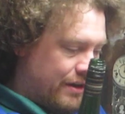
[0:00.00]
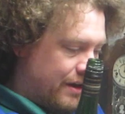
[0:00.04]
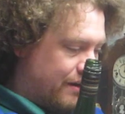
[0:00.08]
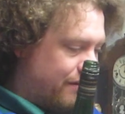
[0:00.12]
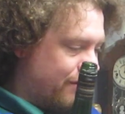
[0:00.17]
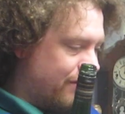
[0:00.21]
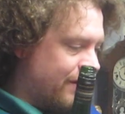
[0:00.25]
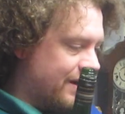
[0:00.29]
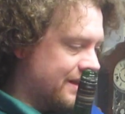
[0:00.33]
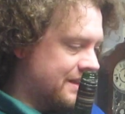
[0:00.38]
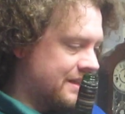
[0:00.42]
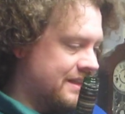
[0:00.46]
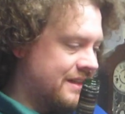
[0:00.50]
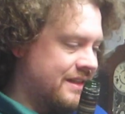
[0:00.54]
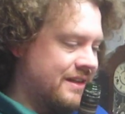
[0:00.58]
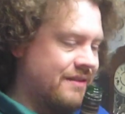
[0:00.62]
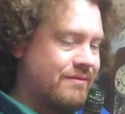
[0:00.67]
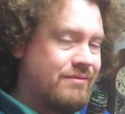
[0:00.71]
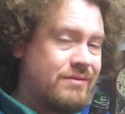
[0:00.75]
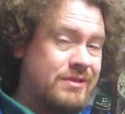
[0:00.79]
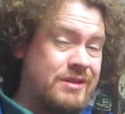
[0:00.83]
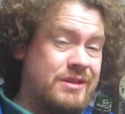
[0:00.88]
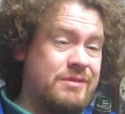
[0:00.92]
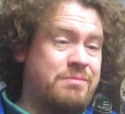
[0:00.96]
crust,
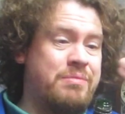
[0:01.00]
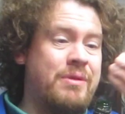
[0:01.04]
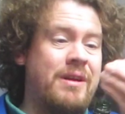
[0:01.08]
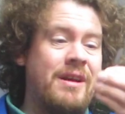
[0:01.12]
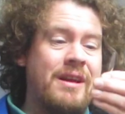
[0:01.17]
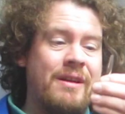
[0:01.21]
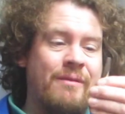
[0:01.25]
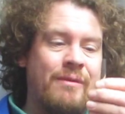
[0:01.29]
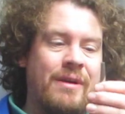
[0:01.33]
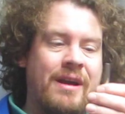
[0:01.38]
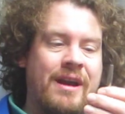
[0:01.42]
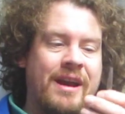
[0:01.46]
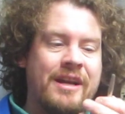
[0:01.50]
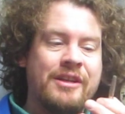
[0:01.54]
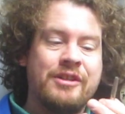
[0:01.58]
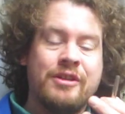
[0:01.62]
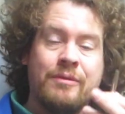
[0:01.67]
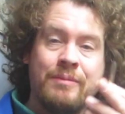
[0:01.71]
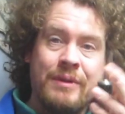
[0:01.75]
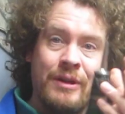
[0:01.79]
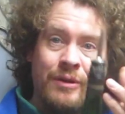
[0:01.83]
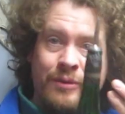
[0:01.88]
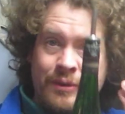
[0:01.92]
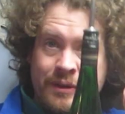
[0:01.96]
which is probably why I should
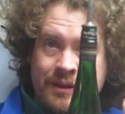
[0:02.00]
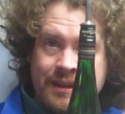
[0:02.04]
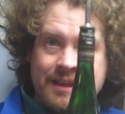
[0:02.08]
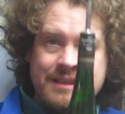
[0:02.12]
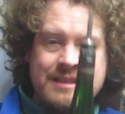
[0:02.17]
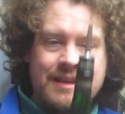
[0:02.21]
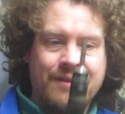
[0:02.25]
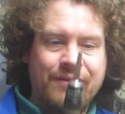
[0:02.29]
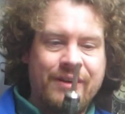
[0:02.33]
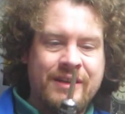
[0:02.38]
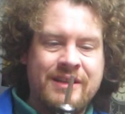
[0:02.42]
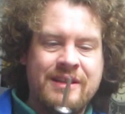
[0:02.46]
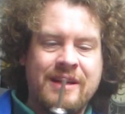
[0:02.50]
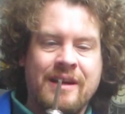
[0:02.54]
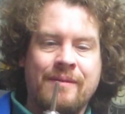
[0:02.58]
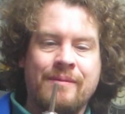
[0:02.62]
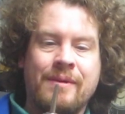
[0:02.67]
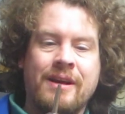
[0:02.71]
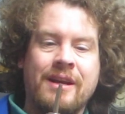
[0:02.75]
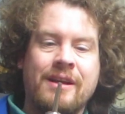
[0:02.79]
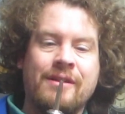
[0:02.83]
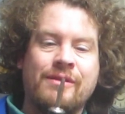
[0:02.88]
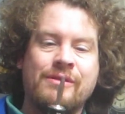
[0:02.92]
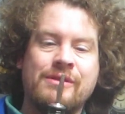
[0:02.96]
be doing this every time
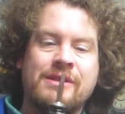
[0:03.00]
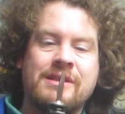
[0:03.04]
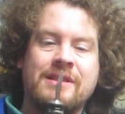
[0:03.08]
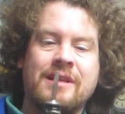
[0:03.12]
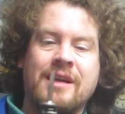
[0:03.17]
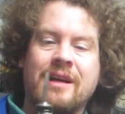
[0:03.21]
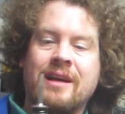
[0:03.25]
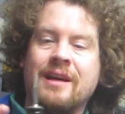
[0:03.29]
I use